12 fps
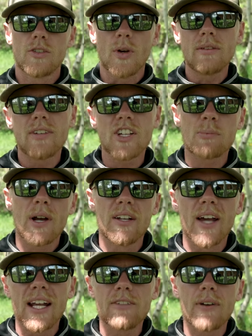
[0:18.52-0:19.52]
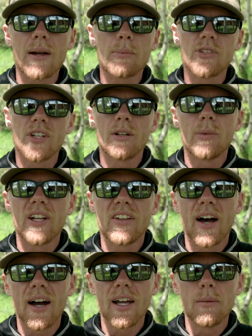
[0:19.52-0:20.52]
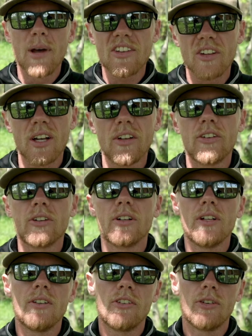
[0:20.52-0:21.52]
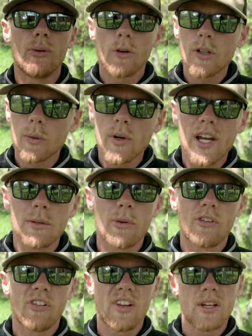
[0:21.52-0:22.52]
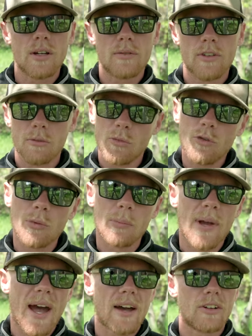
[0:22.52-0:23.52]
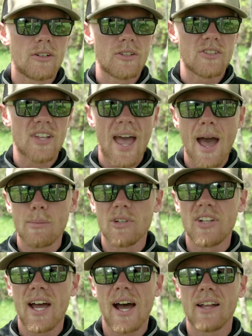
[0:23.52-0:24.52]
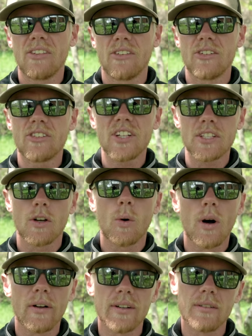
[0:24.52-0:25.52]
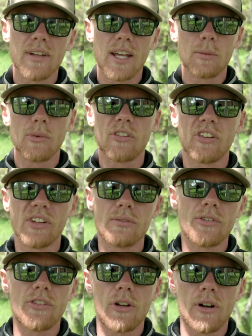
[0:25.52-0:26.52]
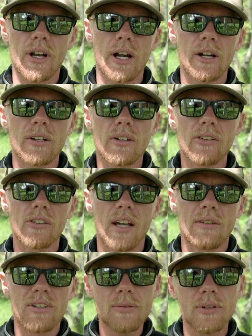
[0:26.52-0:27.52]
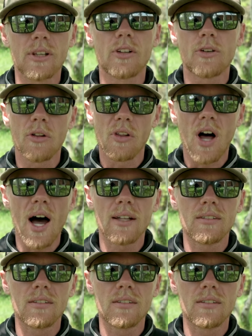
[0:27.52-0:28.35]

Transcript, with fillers: So I invest probably 95% of my time as a hunter into learning where animals live, their movement patterns, the habitats, just like the quality of animals that live in certain areas. I've definitely learned a lot.